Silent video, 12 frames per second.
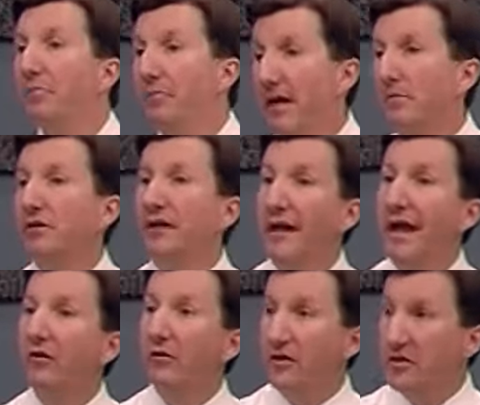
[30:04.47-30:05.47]
be able to
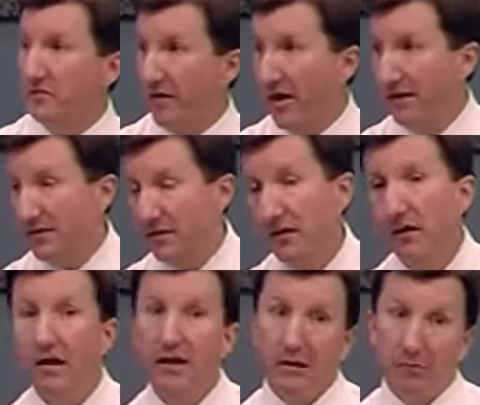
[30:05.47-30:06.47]
handle these funds.
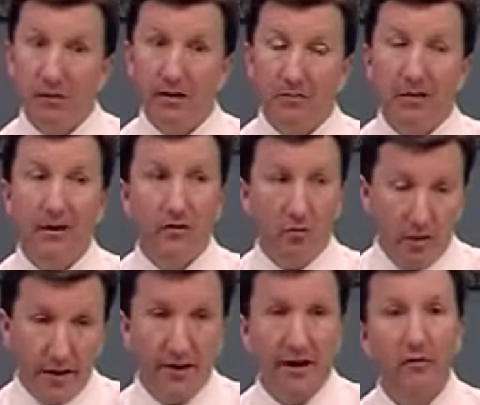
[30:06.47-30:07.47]
But by the
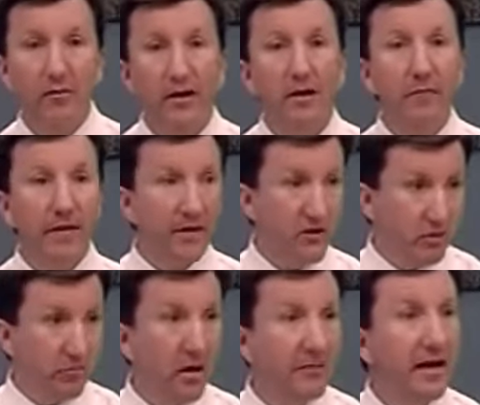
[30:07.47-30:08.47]
way, I'd recommend that you
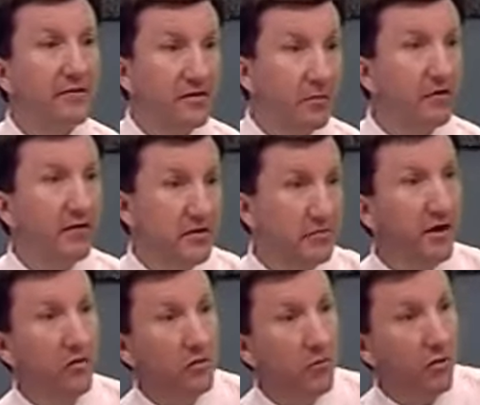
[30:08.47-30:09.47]
probably have some of us be
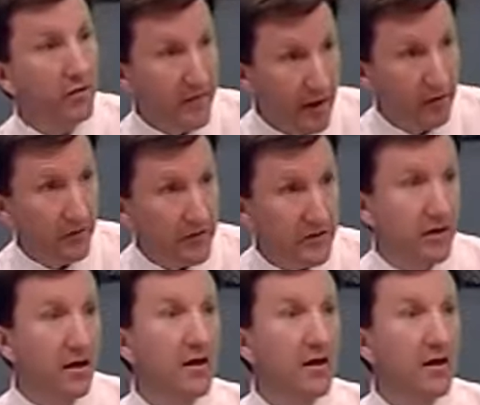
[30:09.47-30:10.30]
on your board of elders.